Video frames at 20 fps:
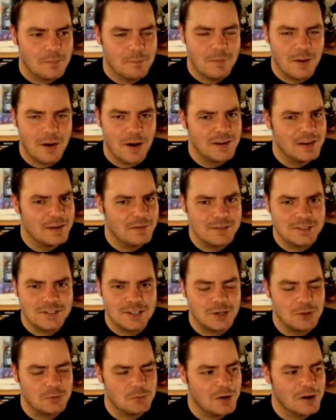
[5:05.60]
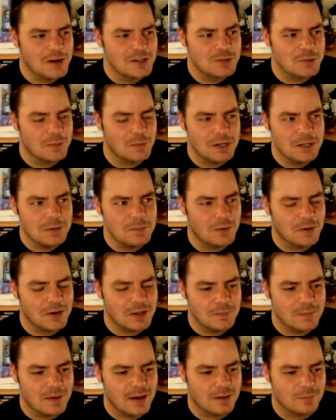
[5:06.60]
but I never said a word to
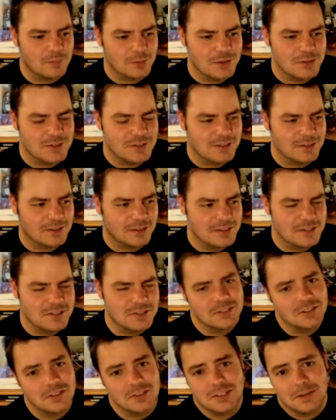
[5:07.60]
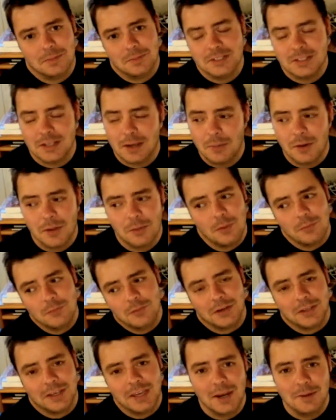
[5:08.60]
anybody about it because I guess it's not something to say. By the way, I've
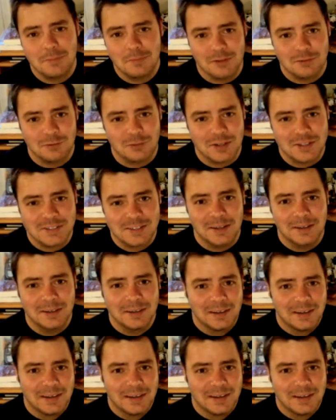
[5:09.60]
got a cat in my freezer.